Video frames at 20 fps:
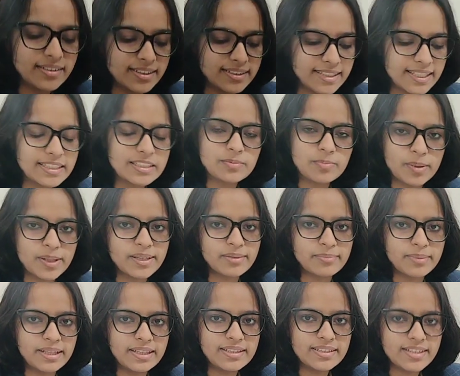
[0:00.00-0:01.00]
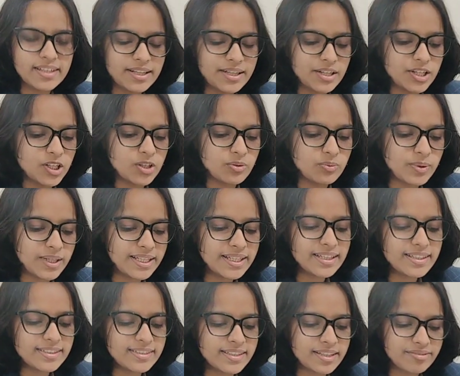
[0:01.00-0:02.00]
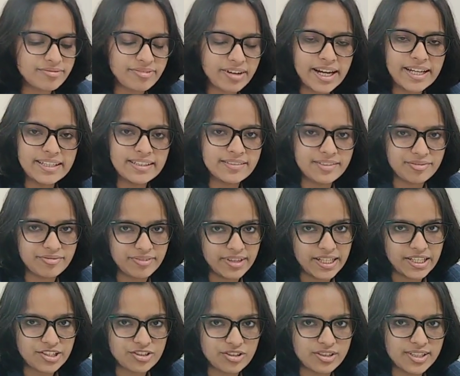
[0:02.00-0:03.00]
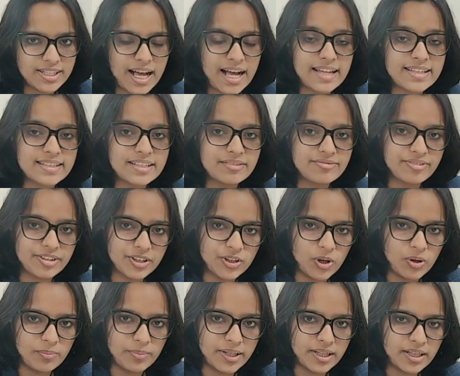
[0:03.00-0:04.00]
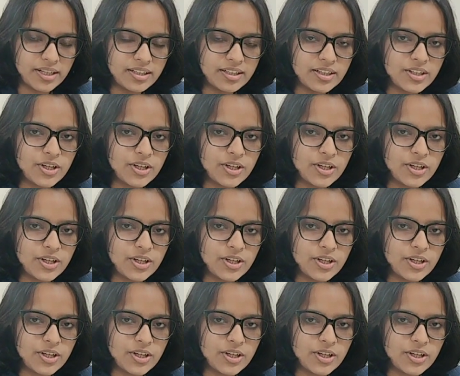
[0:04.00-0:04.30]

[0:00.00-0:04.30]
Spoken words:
experiment, we can define reflection as the phenomena